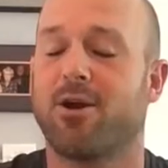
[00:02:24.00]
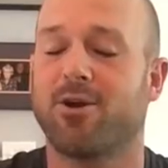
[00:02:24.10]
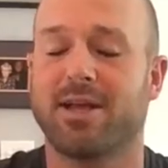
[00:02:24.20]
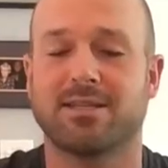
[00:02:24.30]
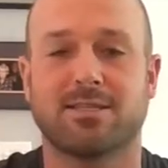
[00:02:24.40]
all
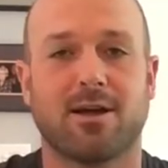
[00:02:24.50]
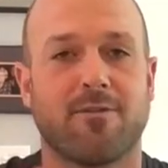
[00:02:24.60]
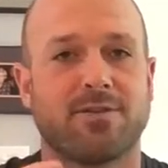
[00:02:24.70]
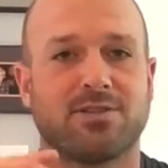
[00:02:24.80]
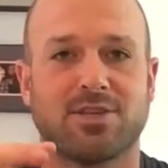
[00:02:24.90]
that
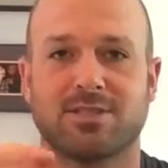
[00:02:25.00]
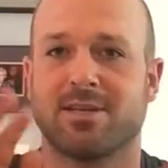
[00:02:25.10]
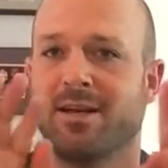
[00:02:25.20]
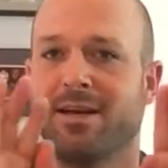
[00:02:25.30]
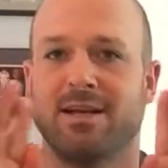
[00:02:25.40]
stuff is just
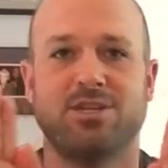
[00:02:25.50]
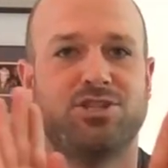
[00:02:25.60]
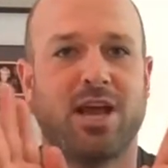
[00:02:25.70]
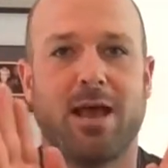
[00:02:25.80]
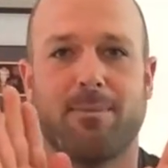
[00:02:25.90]

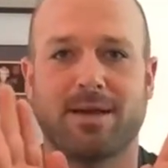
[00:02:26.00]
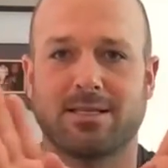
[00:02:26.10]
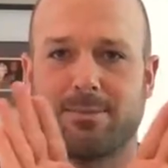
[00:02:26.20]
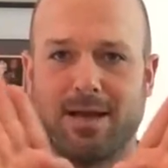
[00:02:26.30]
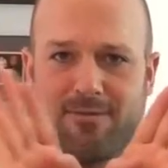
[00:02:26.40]
jamming.
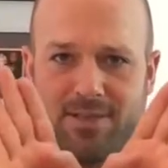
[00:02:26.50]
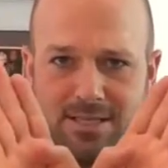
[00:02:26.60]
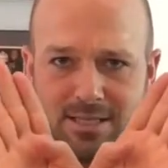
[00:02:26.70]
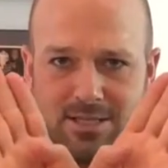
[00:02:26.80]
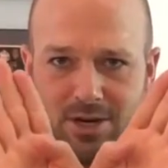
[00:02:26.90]
If
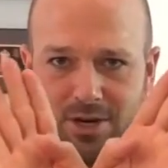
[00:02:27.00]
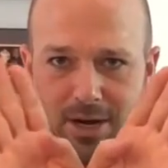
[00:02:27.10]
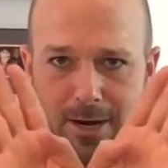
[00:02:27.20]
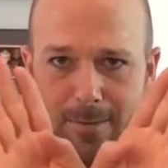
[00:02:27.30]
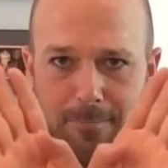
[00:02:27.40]
this is your
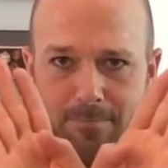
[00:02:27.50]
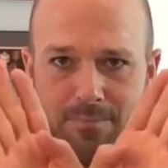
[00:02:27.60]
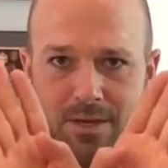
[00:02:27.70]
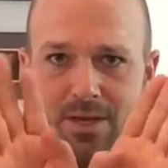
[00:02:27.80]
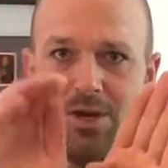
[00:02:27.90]

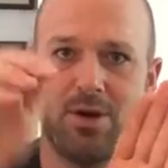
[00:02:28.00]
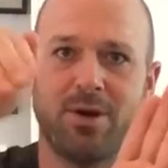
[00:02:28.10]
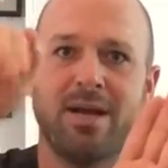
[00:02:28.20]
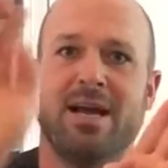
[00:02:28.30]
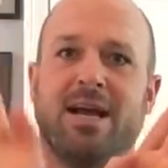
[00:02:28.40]

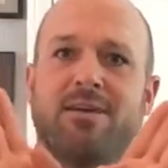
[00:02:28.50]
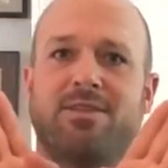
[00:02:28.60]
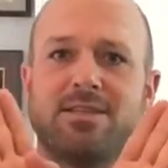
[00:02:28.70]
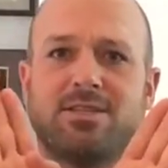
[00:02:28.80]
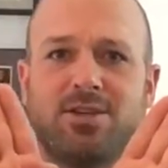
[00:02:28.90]
if
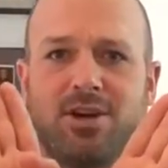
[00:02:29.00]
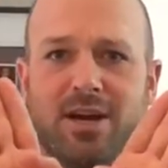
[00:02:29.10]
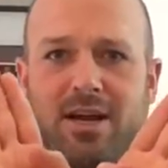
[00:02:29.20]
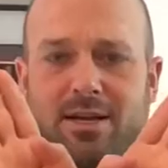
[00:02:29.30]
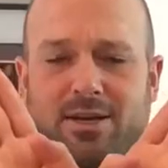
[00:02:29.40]
this is
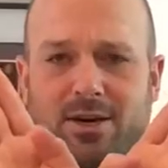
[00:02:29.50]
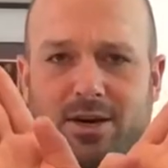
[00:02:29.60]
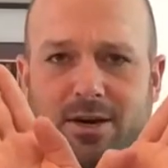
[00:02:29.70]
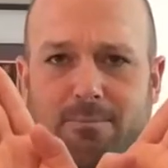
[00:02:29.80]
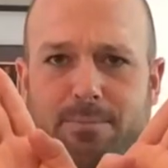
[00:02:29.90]

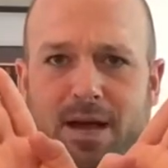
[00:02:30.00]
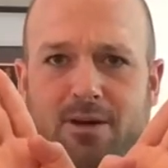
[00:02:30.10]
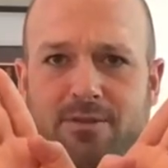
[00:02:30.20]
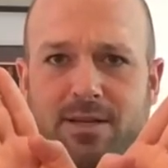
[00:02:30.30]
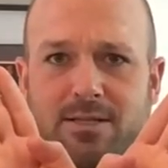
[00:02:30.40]
your
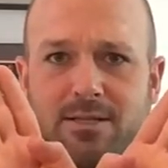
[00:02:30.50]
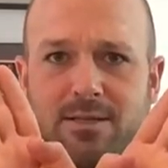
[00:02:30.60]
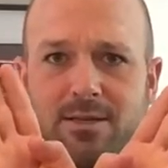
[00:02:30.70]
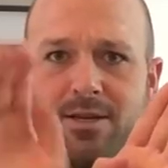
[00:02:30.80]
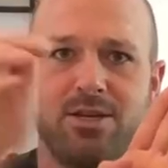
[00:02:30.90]
pelvis,
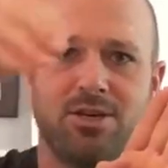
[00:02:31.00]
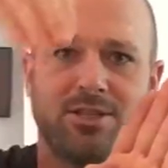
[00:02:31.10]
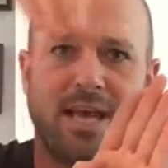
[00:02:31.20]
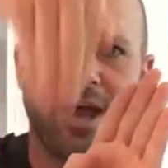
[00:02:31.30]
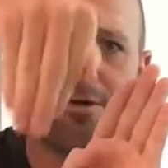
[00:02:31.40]
your
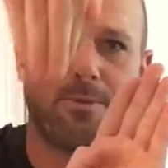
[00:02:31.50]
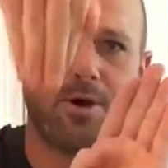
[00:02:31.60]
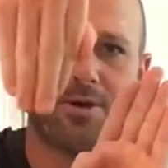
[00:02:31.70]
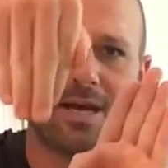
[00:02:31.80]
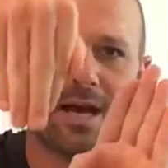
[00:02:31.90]
tailbone